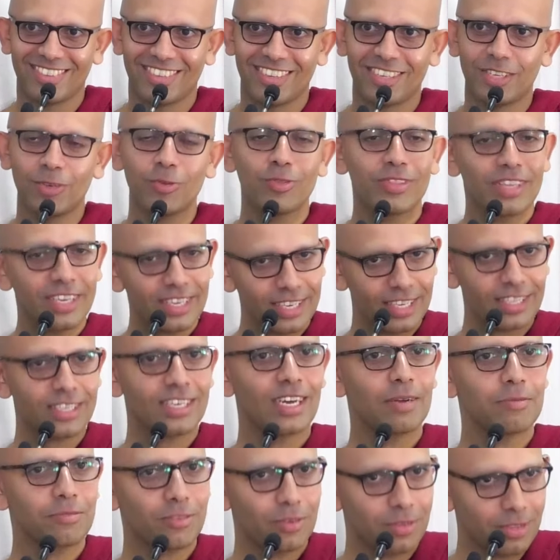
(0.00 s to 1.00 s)
You think it
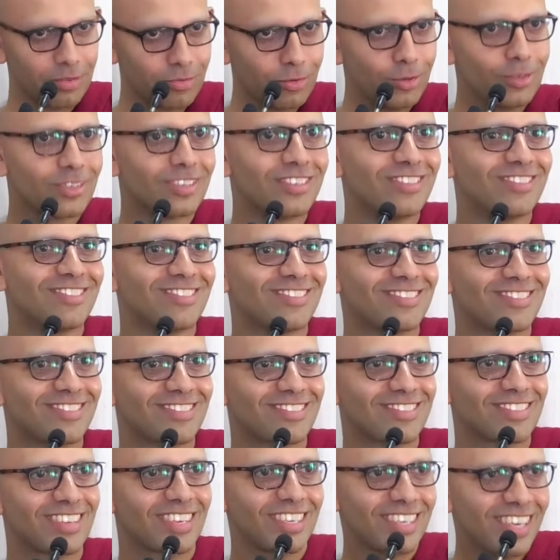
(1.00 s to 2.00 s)
comes from the food.
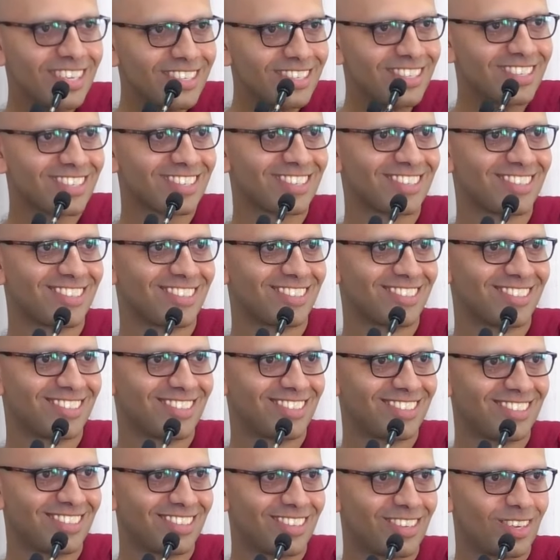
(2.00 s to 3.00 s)
It doesn't.
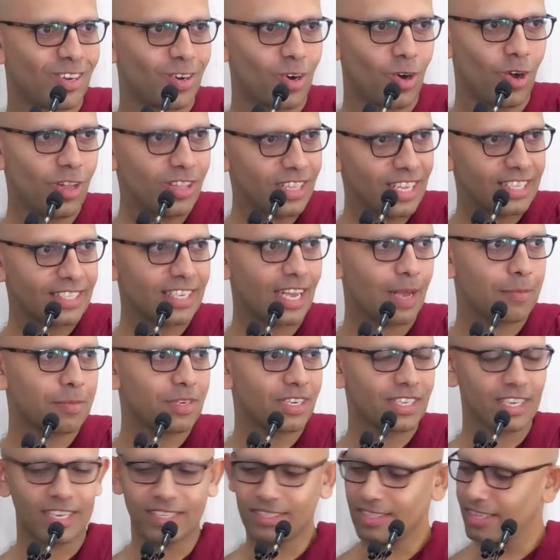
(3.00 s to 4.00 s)
All that's
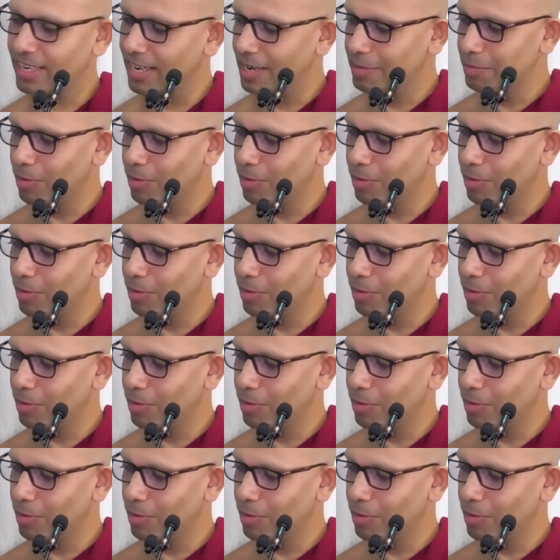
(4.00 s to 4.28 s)
happening is there are